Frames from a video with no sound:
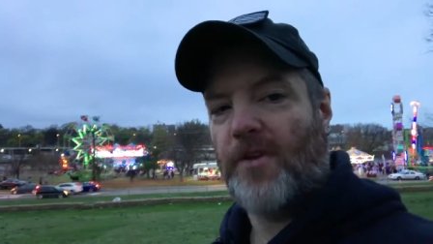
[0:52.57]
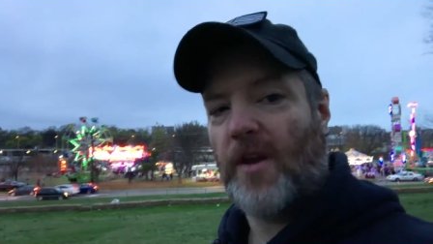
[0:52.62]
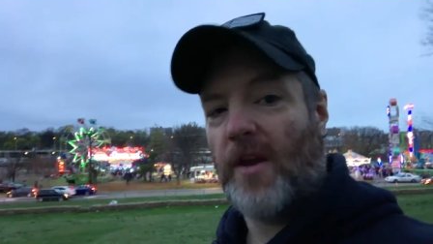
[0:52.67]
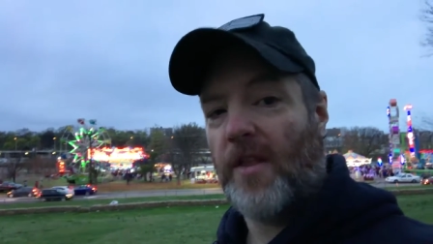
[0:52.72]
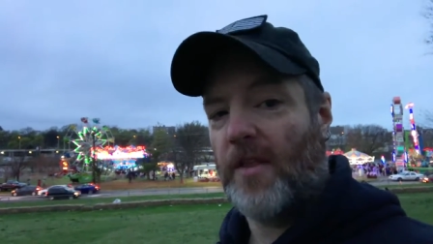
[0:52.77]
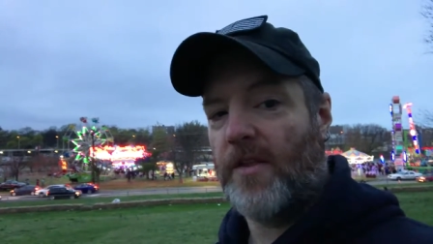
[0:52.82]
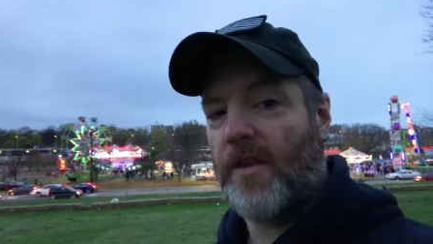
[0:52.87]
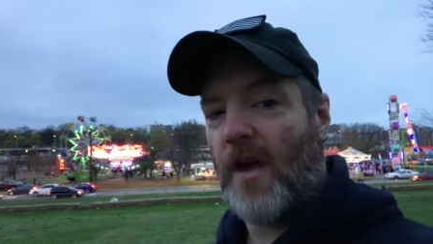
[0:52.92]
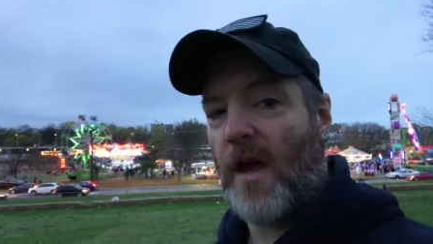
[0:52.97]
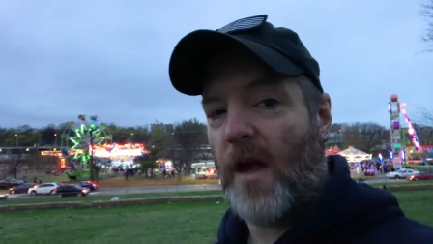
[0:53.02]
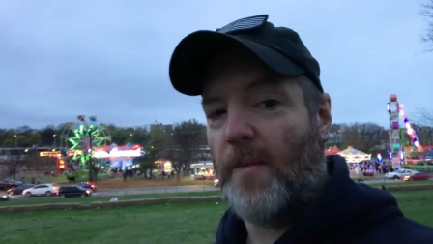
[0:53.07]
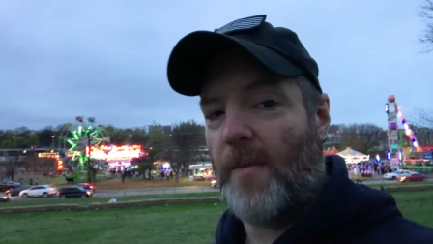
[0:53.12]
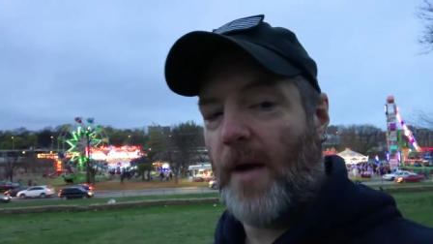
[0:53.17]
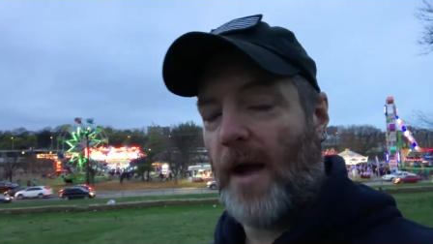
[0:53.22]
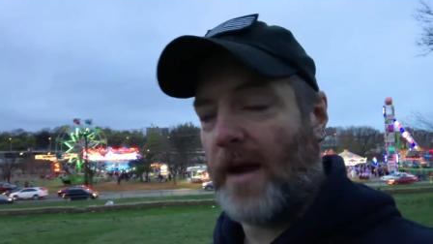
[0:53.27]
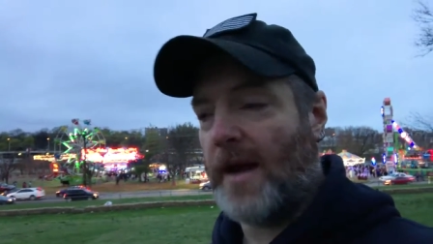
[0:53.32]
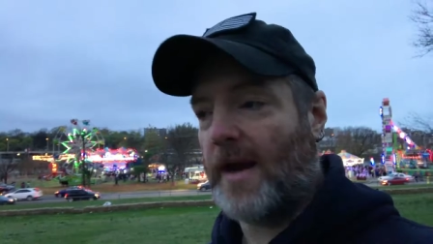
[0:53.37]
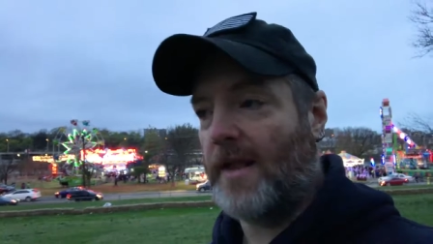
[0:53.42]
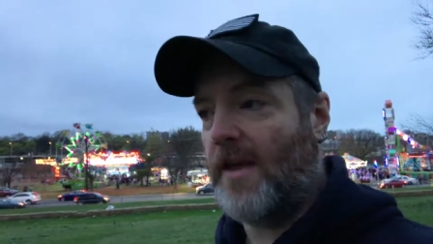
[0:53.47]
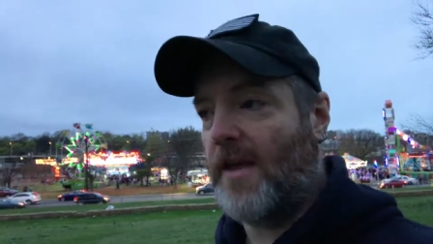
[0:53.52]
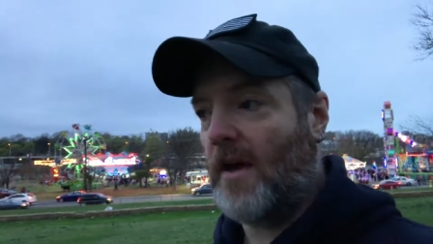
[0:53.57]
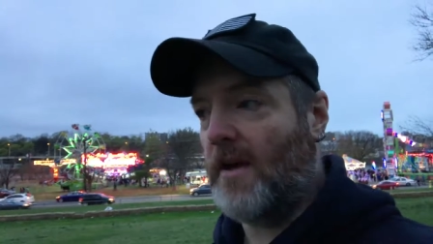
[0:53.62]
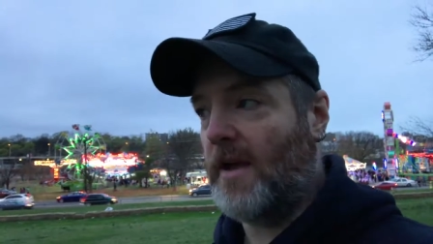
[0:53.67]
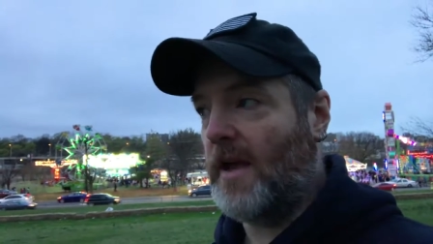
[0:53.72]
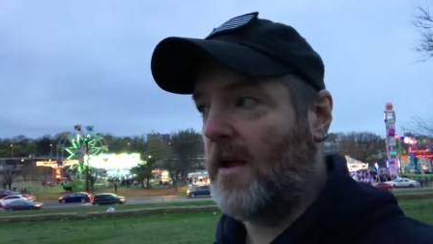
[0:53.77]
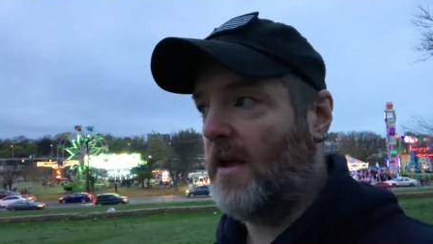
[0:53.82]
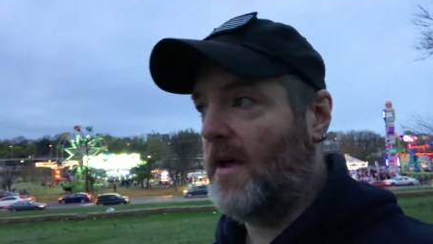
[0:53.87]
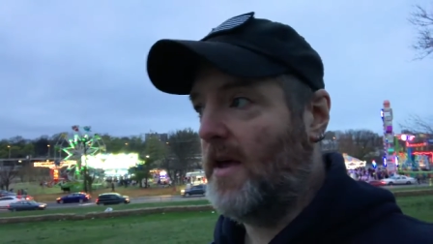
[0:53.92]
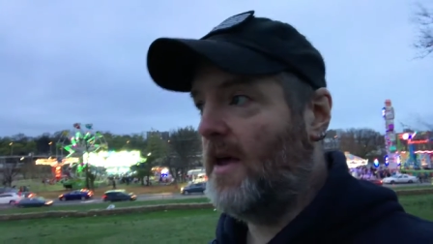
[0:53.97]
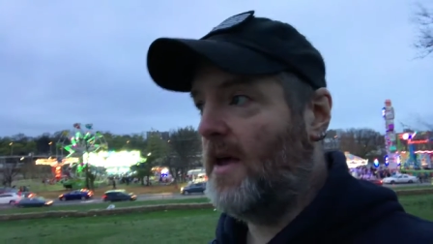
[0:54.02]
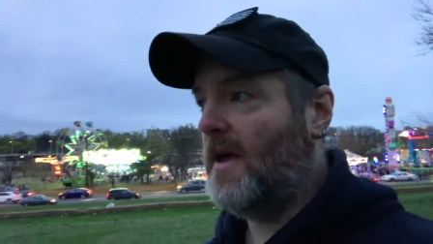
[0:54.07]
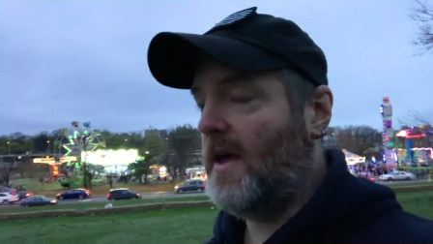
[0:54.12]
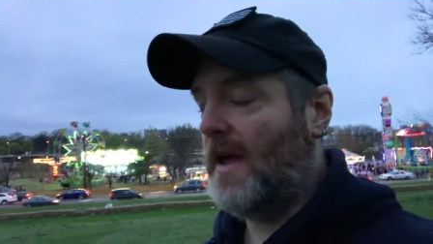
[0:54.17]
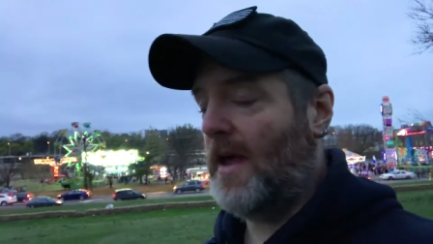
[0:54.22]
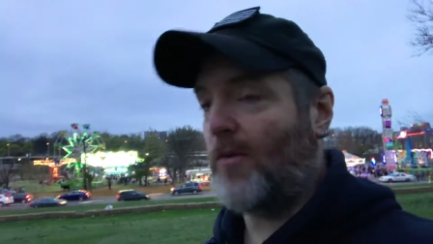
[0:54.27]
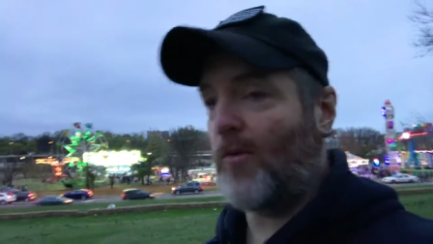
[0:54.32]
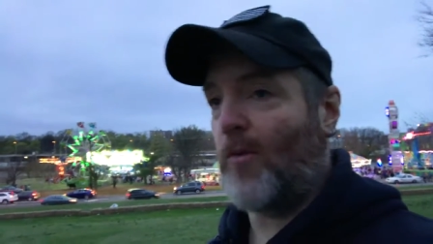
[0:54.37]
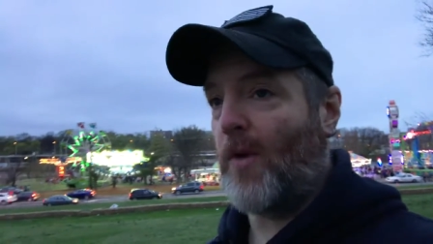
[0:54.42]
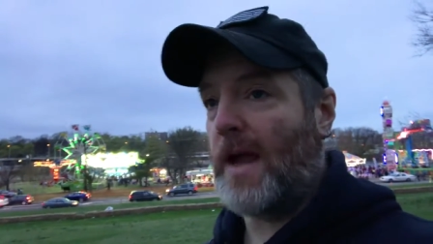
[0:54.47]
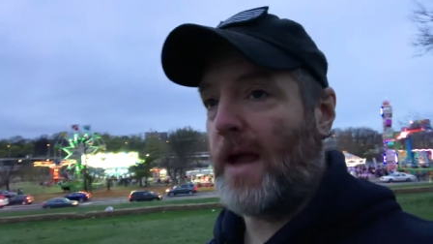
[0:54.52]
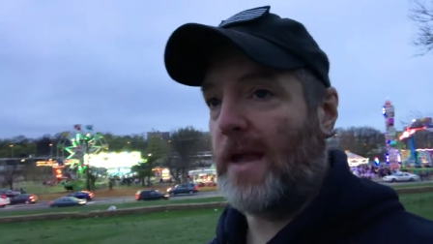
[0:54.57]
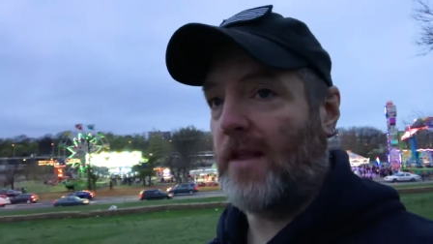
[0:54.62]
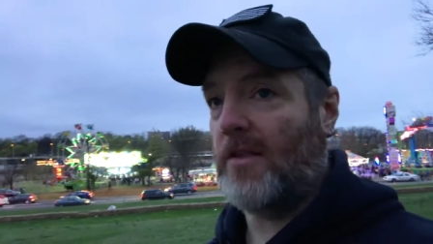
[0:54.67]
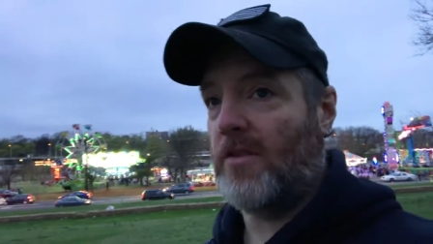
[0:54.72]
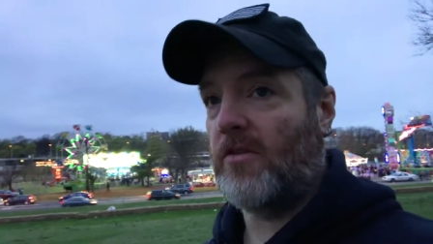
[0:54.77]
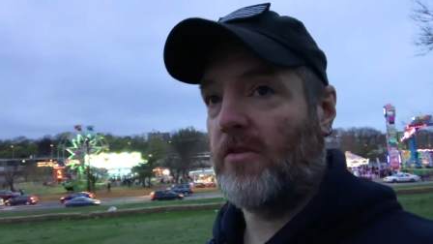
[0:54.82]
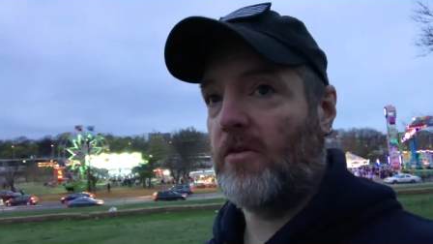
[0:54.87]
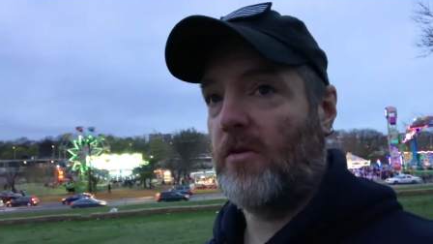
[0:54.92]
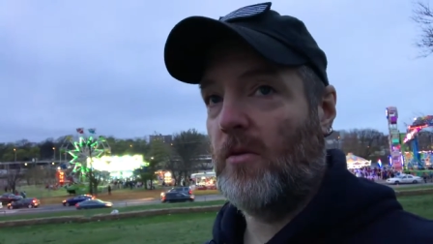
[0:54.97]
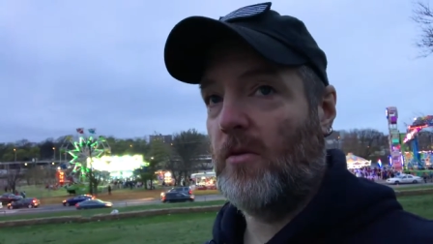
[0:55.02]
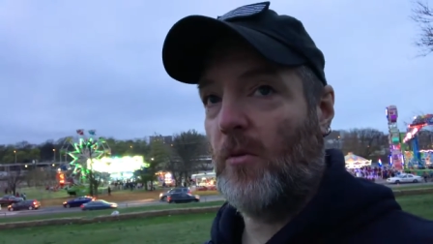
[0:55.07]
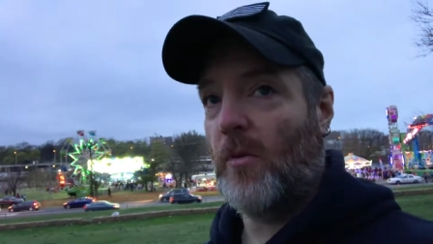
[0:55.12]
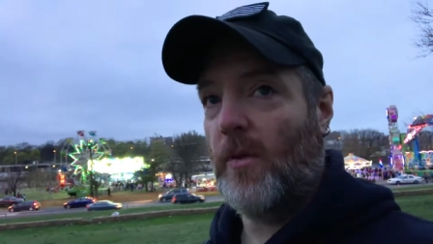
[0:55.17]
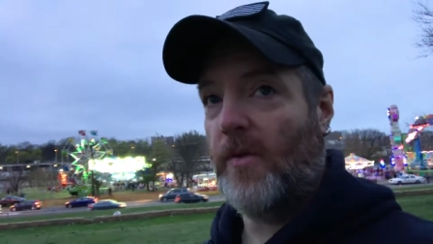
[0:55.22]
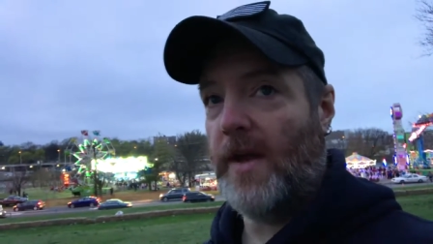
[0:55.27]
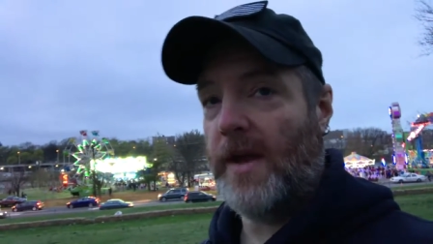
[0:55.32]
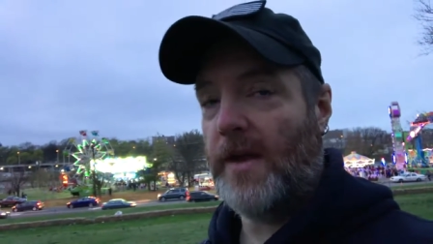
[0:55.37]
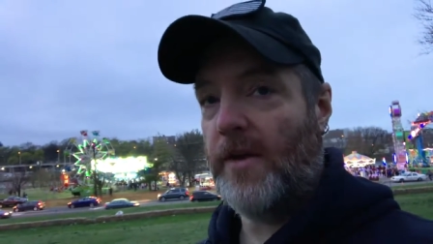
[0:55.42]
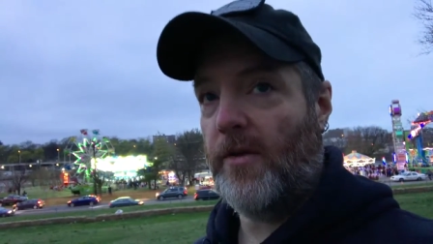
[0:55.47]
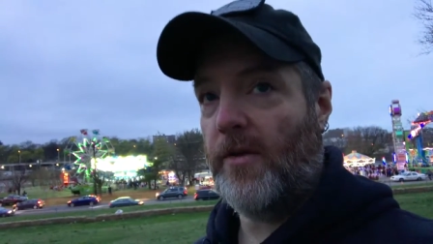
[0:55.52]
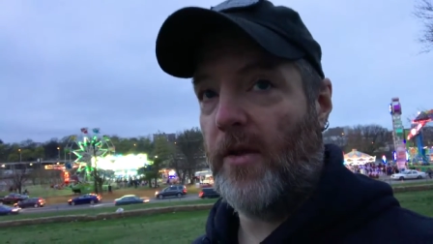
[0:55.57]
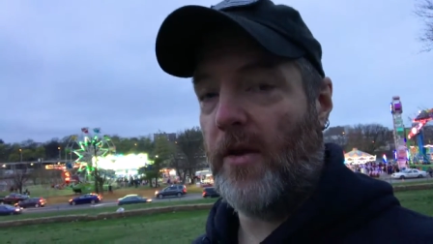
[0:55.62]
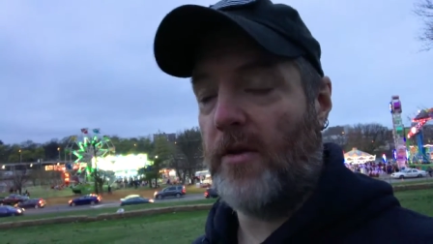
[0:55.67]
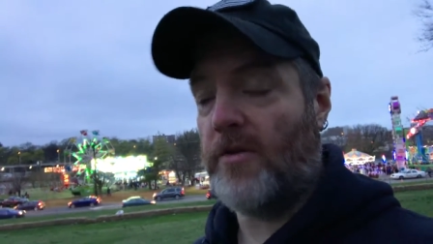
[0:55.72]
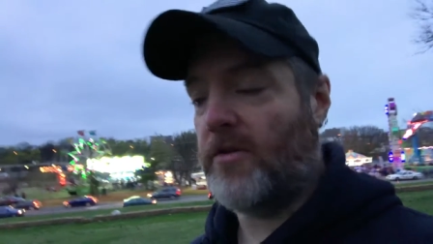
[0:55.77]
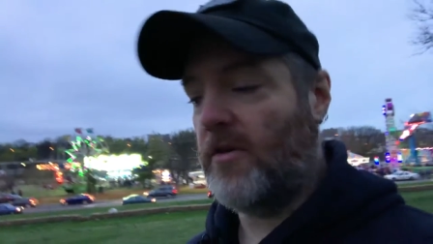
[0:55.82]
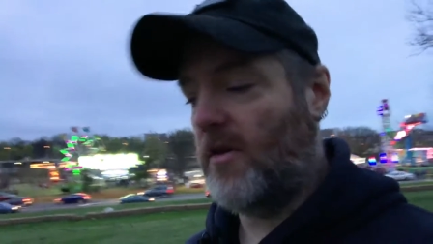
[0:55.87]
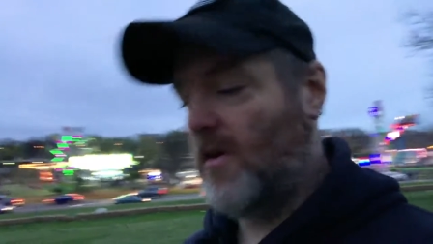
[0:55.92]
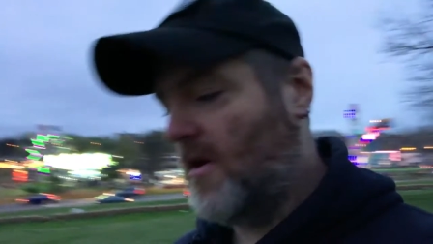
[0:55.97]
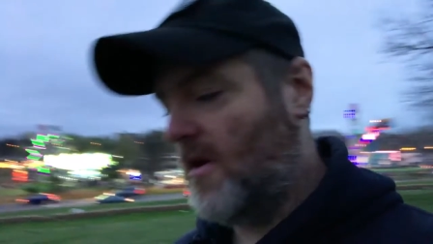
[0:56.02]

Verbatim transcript: of the time, I got to tell you, it rains when they do this.